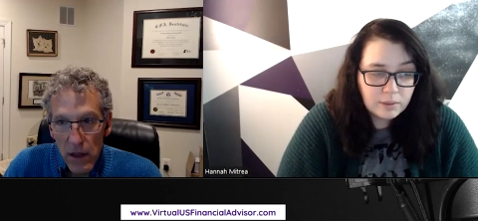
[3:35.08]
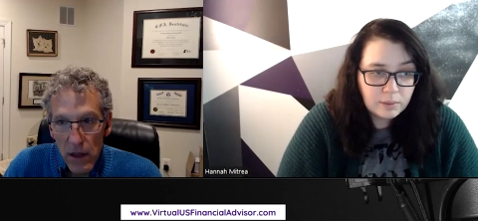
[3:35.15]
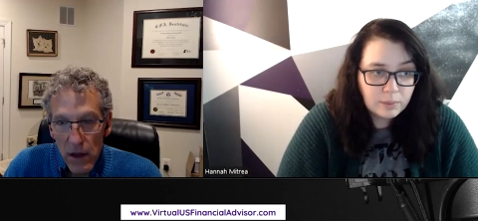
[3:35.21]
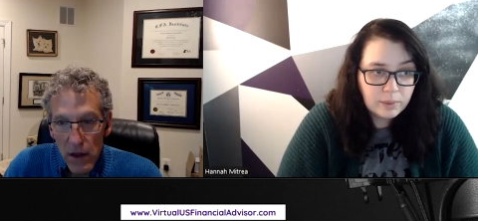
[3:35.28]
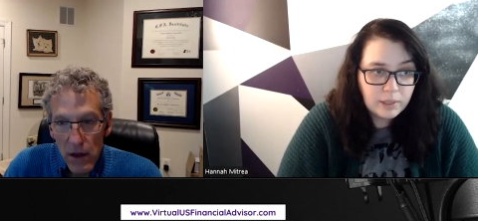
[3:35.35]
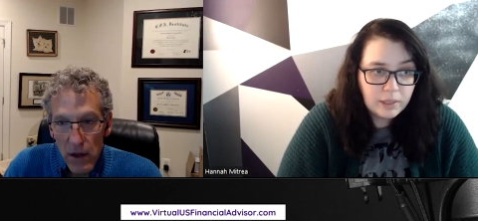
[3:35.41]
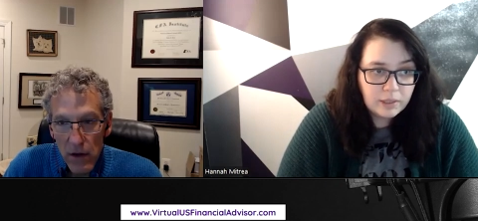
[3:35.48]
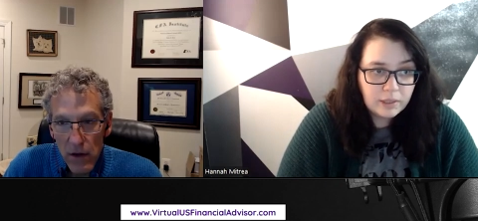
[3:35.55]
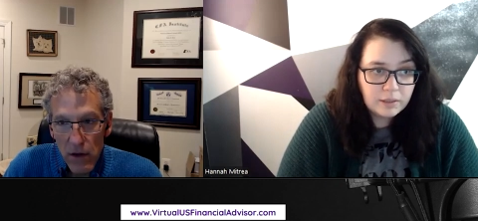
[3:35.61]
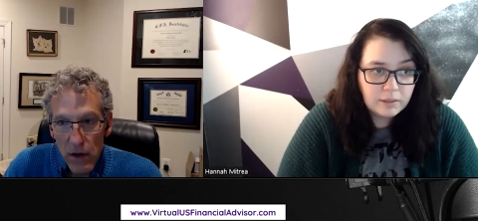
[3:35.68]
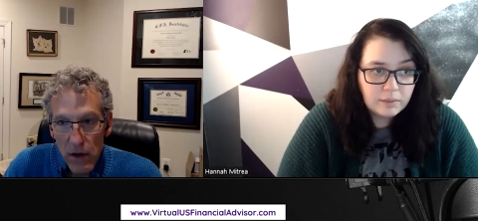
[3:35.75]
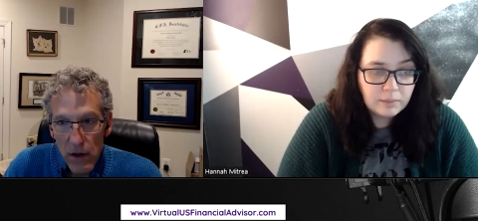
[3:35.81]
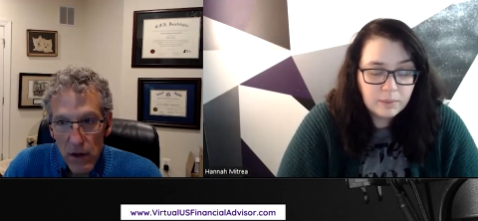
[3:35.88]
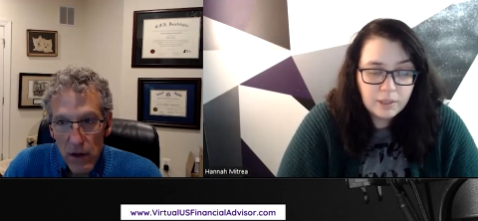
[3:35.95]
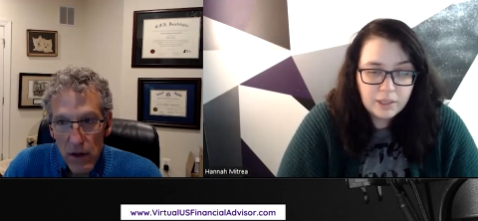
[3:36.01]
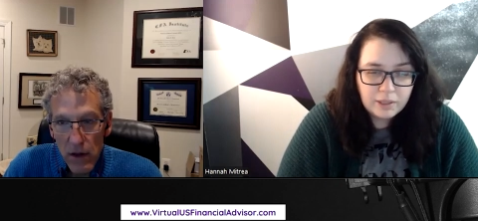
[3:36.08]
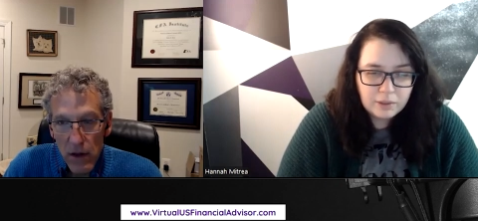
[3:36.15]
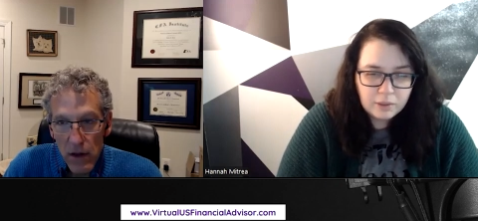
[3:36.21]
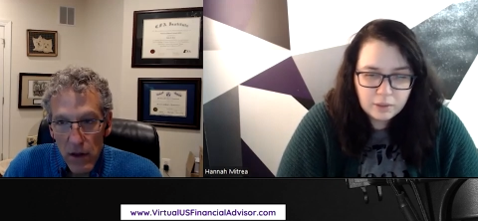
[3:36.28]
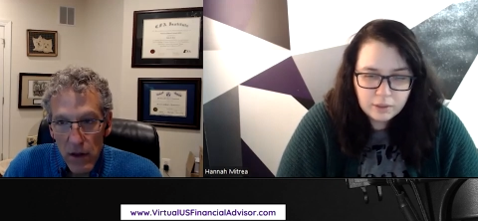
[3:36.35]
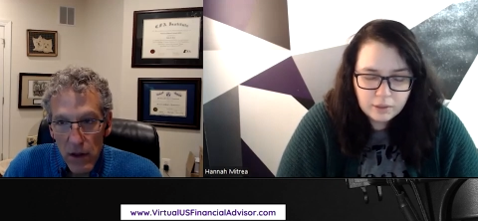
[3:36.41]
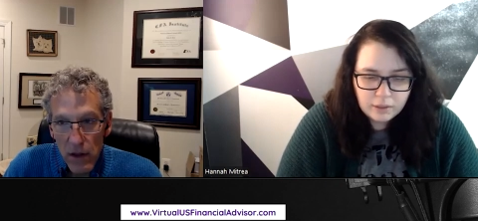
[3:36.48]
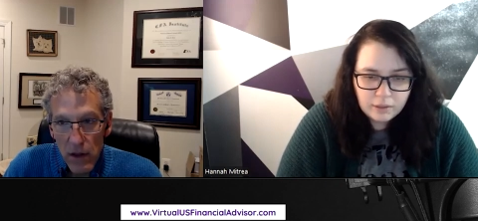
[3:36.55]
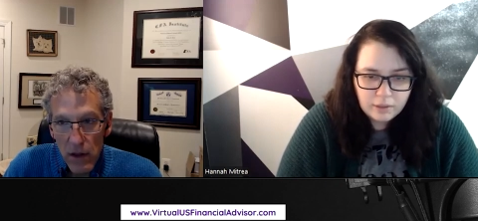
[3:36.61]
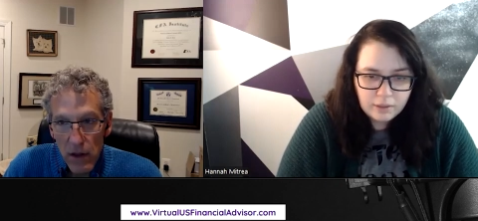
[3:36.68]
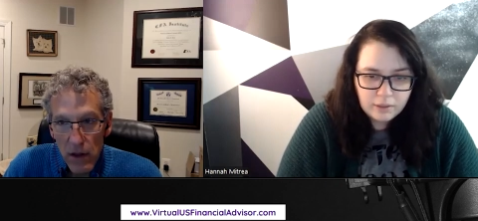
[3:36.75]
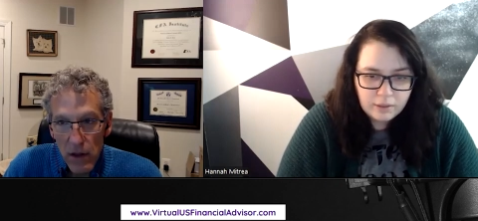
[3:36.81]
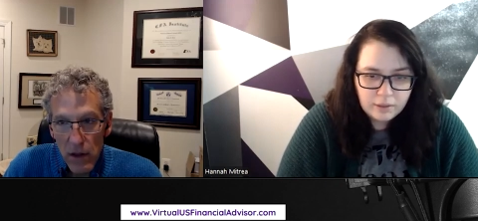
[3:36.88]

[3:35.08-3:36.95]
Speaker 1: school we didn't really learn